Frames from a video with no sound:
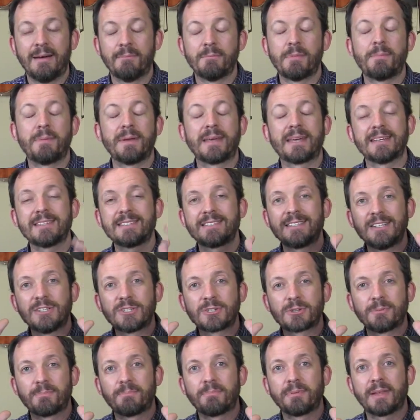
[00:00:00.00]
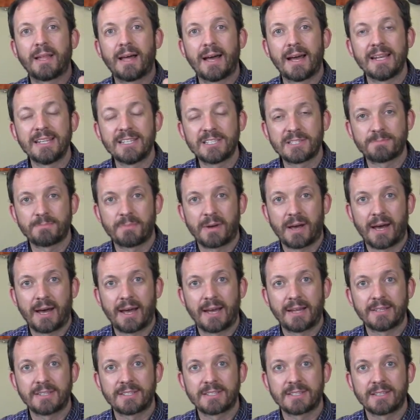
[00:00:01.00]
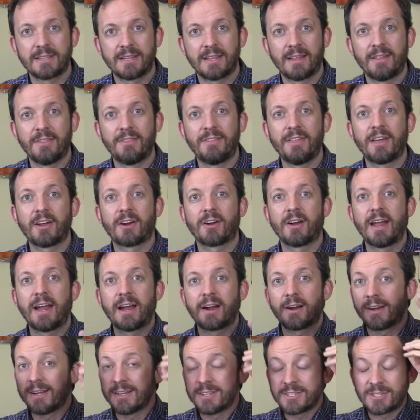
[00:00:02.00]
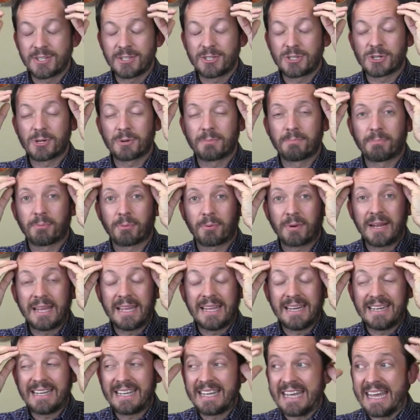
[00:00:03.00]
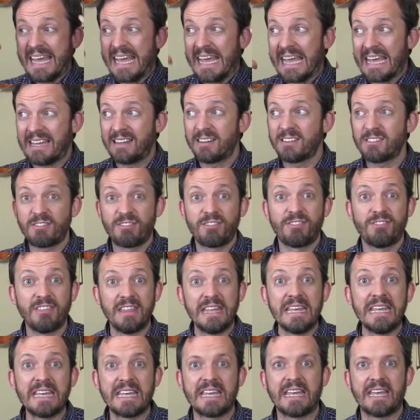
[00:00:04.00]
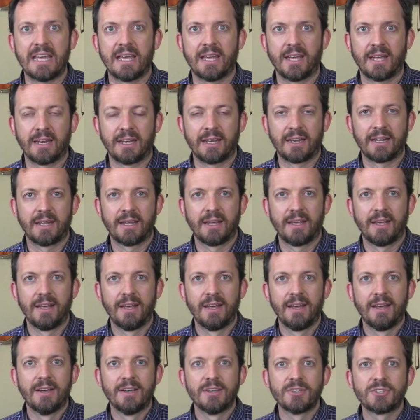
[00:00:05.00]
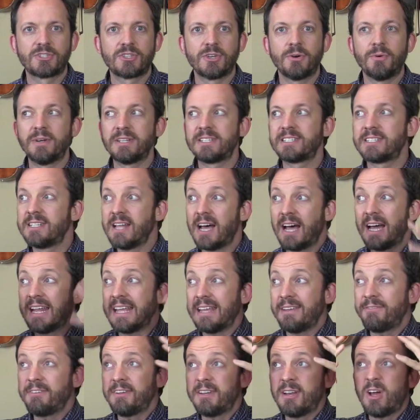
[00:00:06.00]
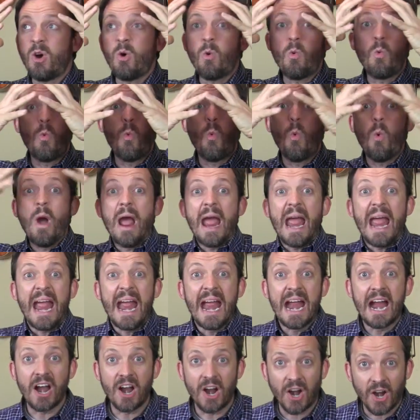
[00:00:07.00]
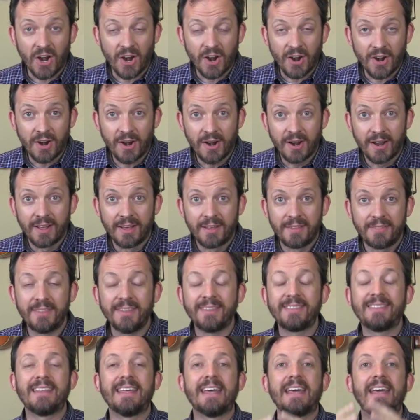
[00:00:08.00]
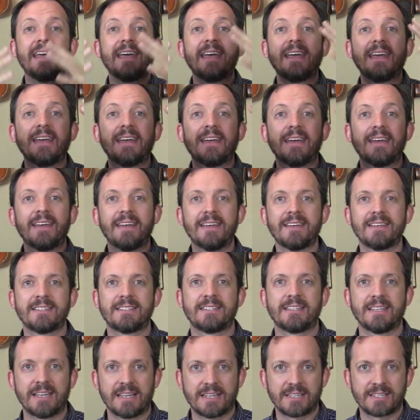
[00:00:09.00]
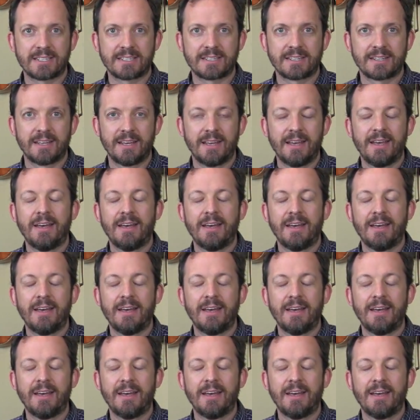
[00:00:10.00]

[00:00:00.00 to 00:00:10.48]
But because these are blind spots, they are areas that your brain can't think in. So it's not even aware that they exist,